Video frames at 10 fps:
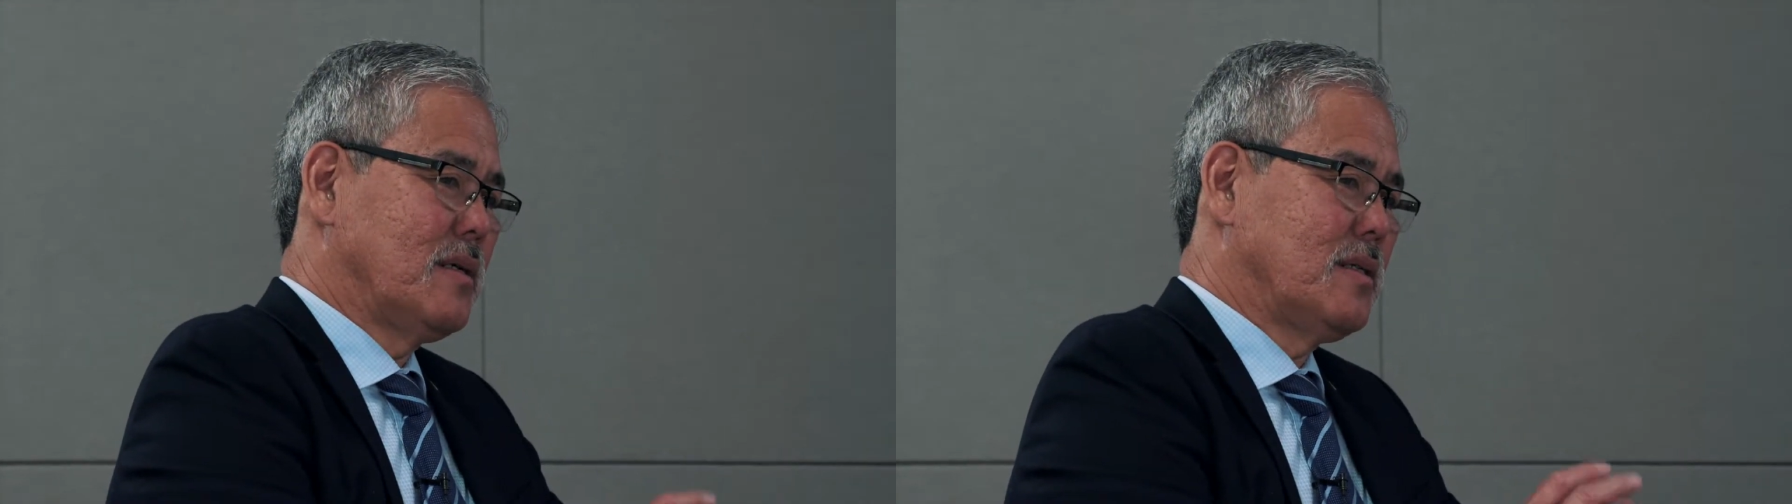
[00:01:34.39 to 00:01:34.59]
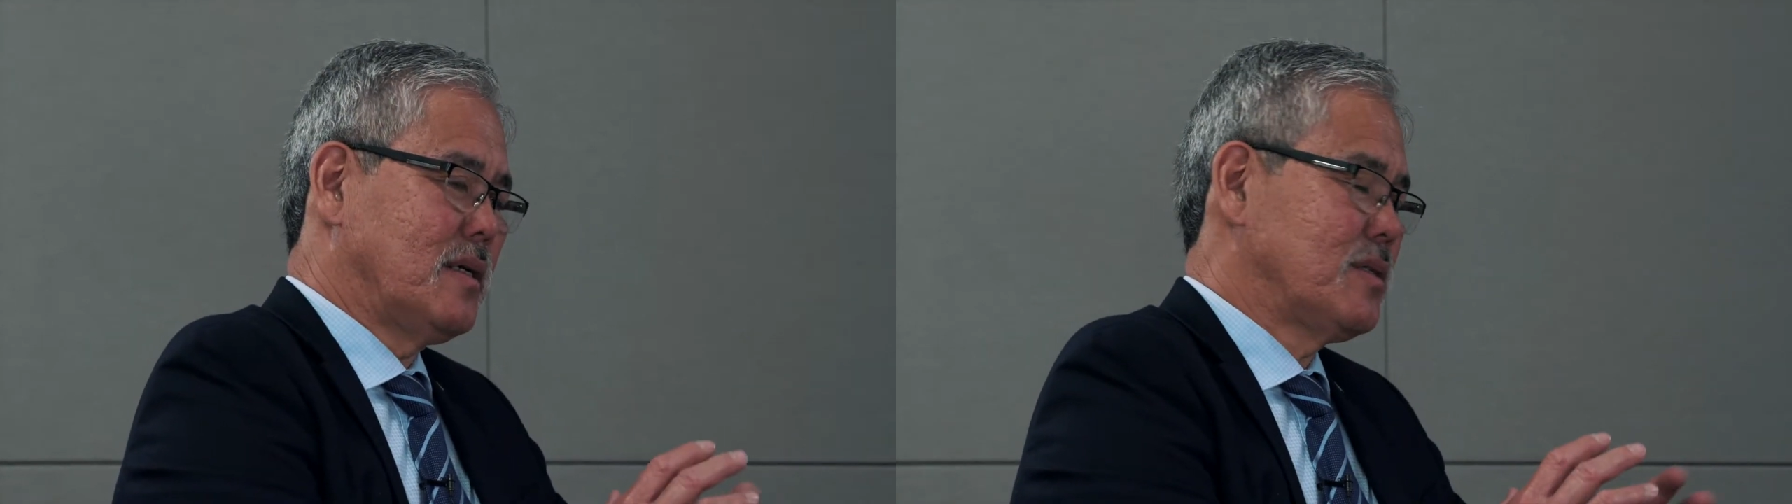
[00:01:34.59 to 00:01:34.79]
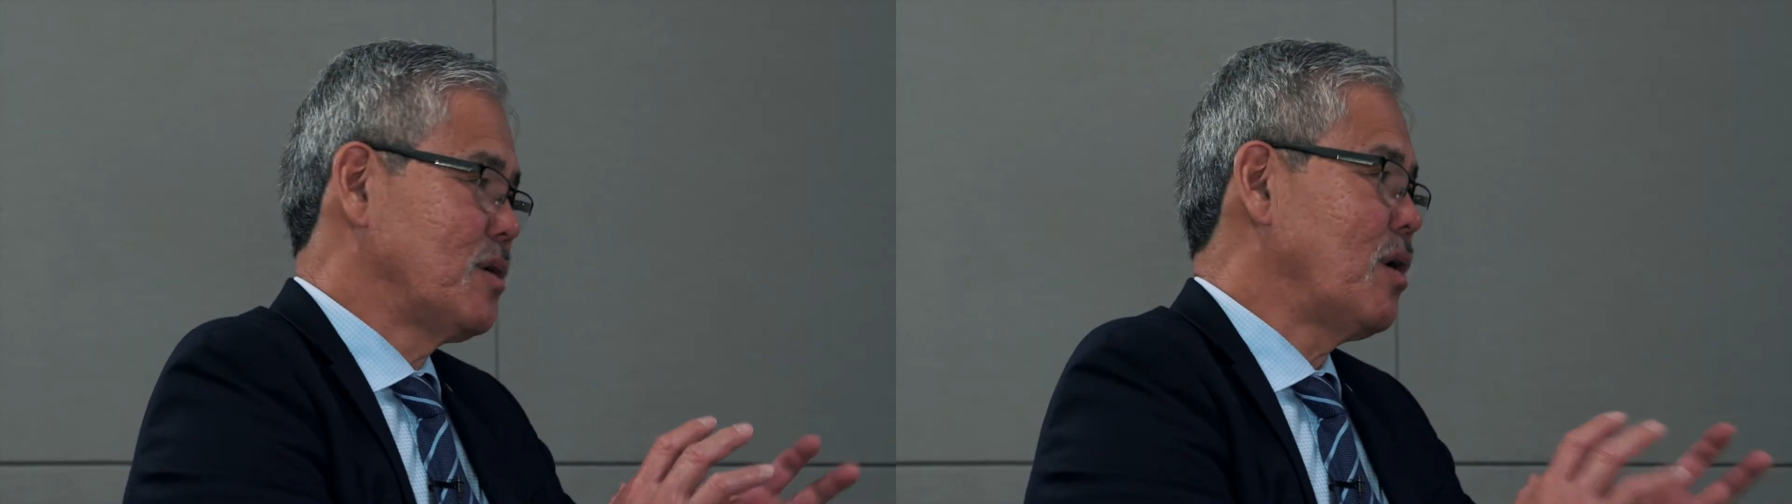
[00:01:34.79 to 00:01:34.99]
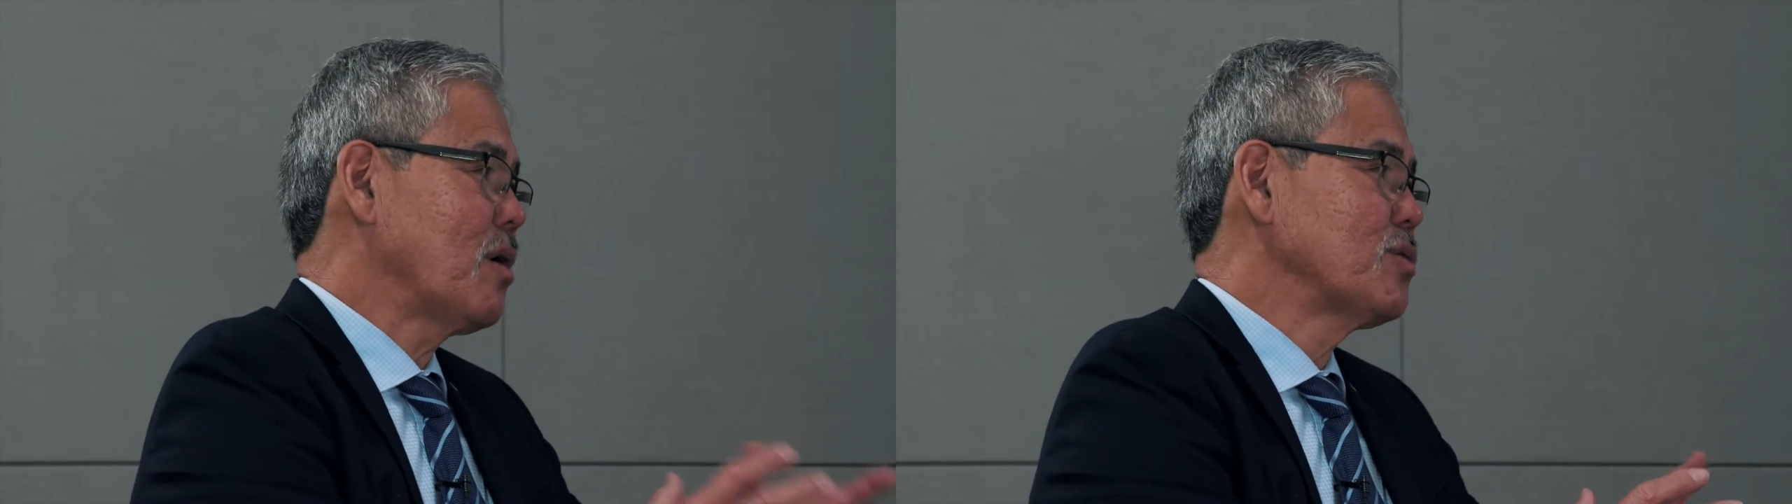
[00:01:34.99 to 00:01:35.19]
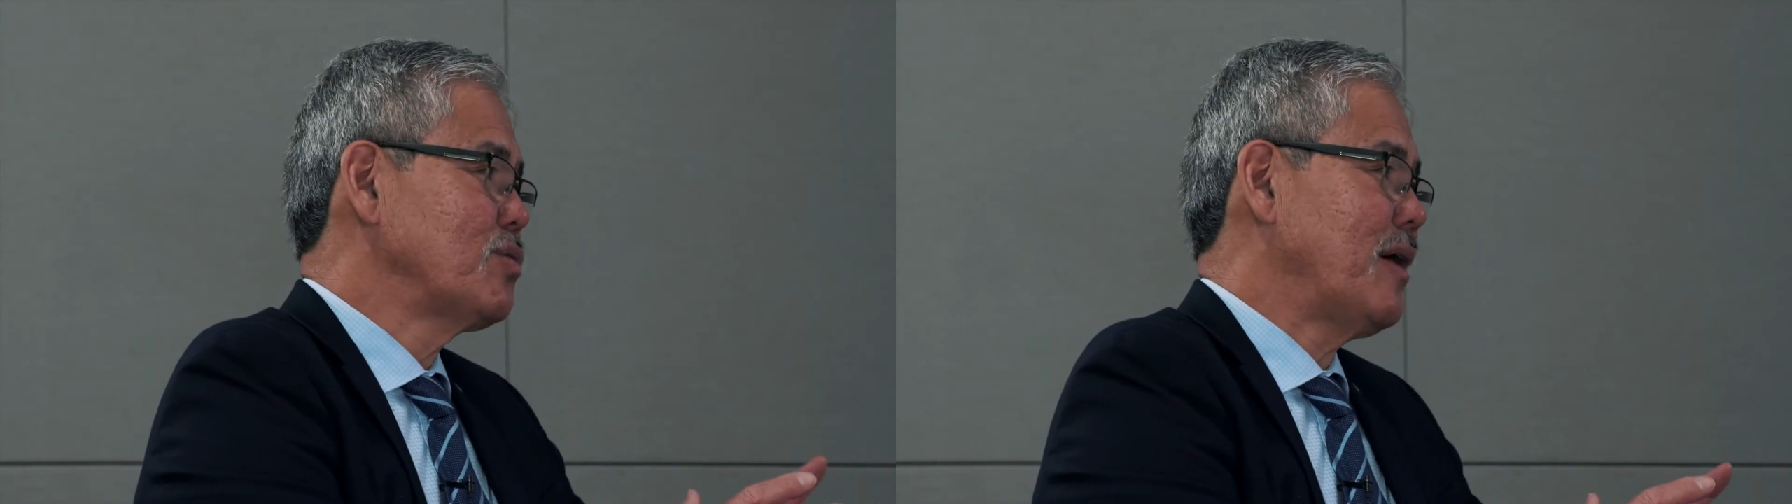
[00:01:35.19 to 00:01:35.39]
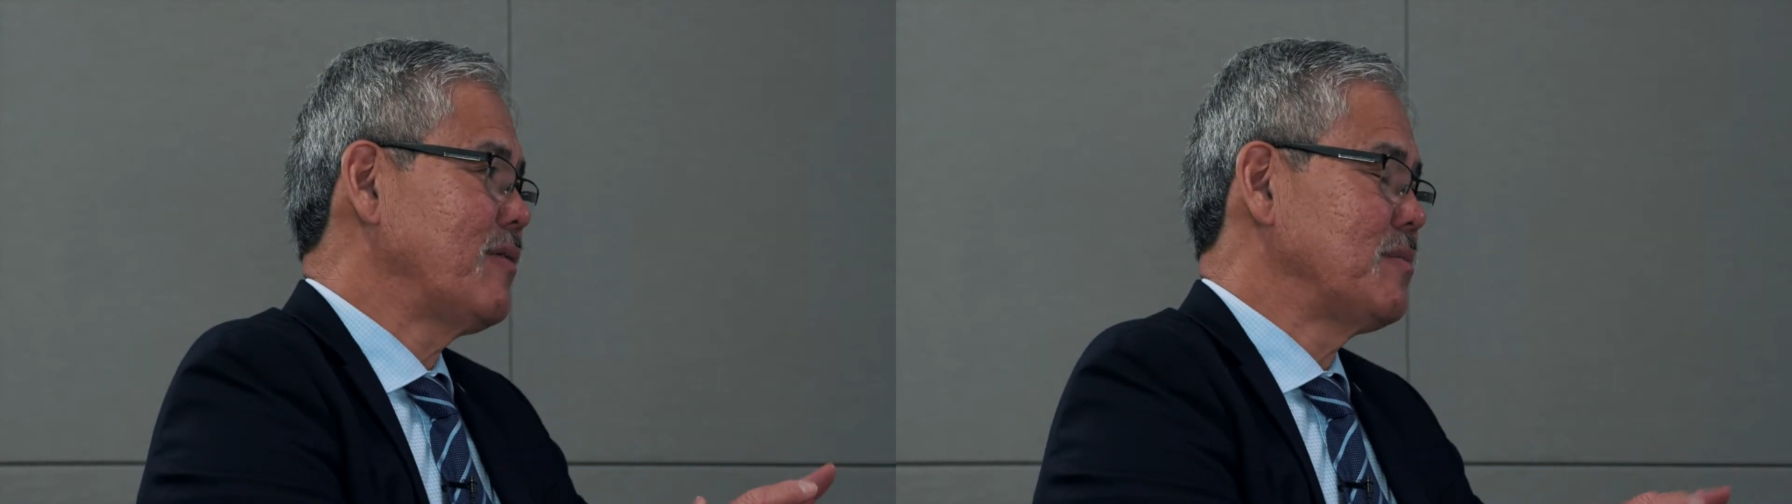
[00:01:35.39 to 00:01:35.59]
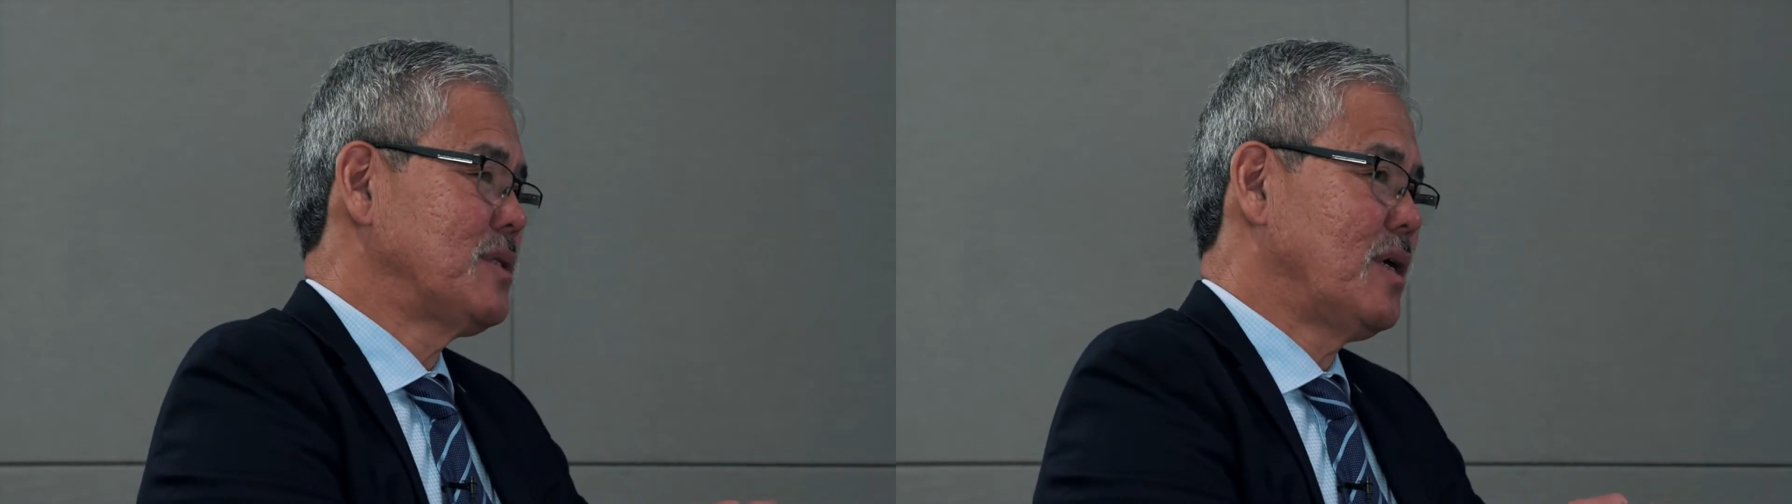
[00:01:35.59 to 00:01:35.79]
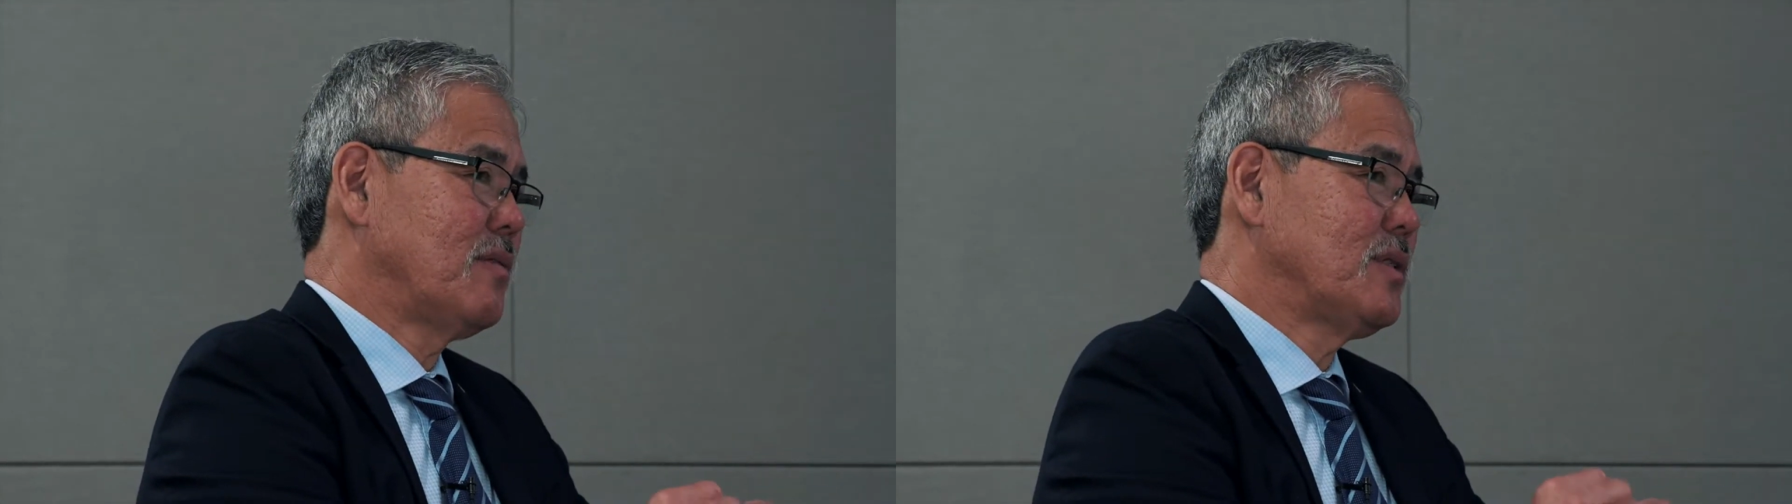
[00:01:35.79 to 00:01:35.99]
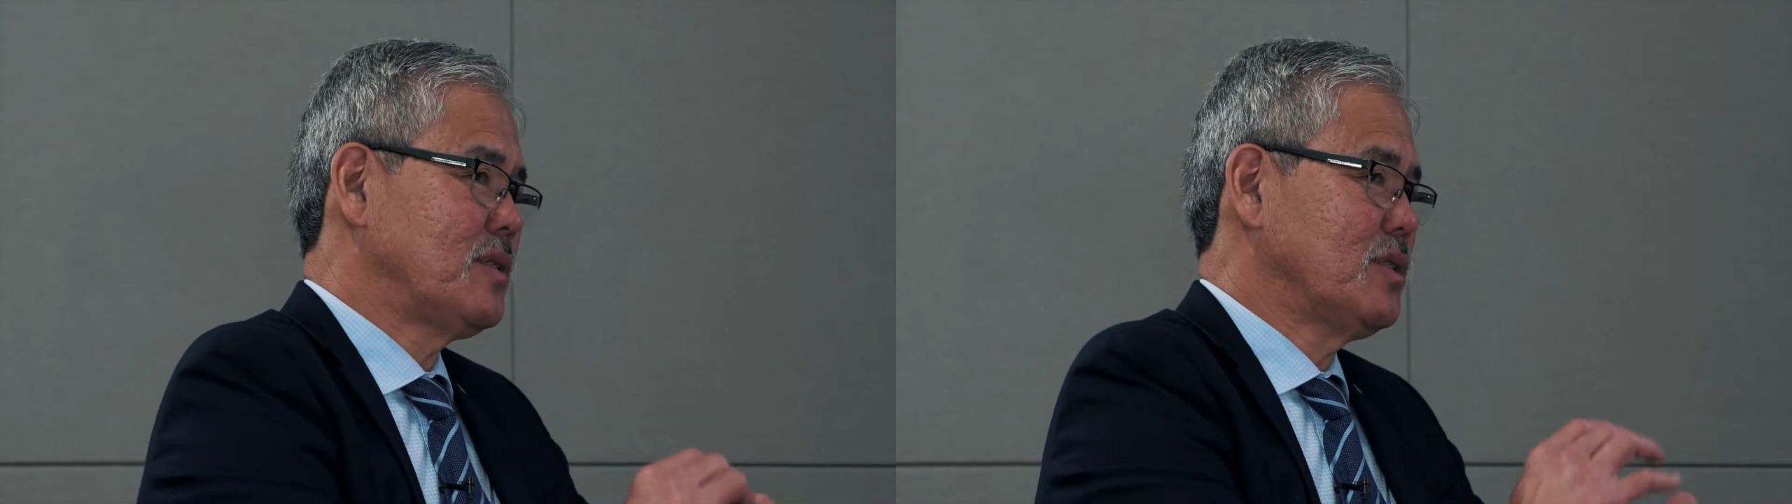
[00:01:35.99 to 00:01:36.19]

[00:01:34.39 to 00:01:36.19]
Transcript: is as cars drive themselves,